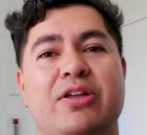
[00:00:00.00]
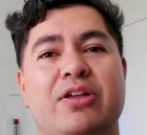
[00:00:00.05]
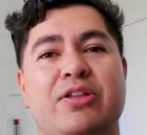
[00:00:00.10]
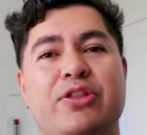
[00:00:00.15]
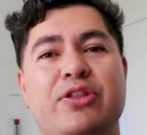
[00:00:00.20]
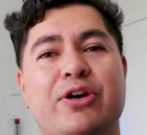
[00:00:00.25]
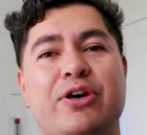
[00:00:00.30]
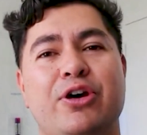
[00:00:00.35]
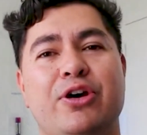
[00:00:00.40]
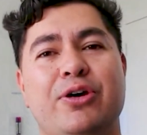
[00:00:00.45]

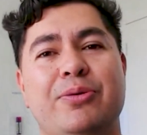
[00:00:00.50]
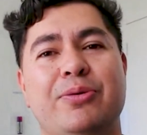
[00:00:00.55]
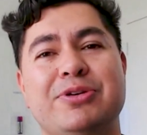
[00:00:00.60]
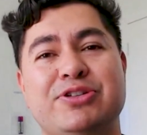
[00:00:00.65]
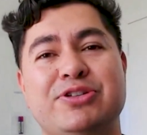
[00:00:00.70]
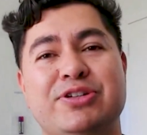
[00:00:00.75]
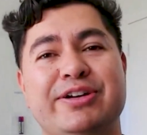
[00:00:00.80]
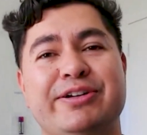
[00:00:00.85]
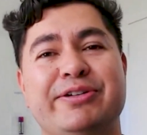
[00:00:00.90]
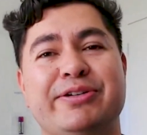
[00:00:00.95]
the
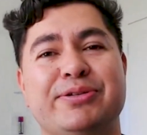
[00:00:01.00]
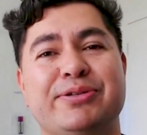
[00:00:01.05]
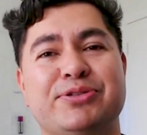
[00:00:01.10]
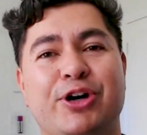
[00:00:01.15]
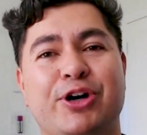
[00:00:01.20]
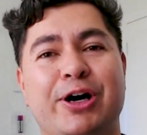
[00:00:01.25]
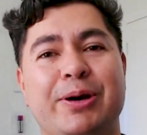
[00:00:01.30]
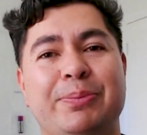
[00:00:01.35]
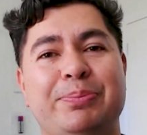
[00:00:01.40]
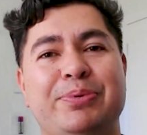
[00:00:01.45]
material
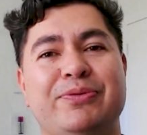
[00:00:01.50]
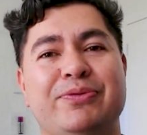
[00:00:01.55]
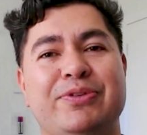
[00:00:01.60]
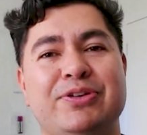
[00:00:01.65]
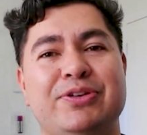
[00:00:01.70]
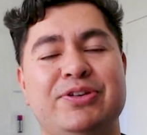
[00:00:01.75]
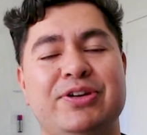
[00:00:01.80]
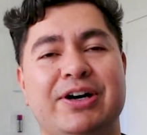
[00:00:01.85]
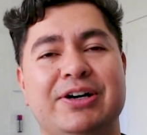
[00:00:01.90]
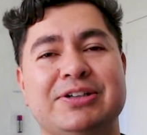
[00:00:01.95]
type of the
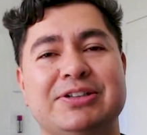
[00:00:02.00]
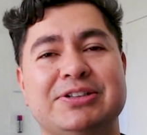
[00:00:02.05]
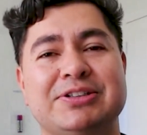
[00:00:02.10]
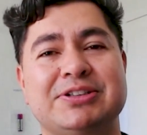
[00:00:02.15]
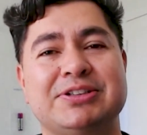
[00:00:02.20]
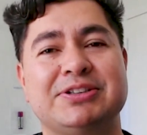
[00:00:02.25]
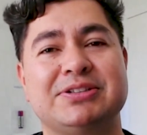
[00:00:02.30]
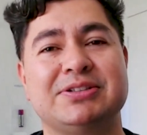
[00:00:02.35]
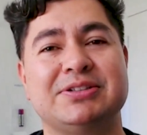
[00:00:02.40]
ducts,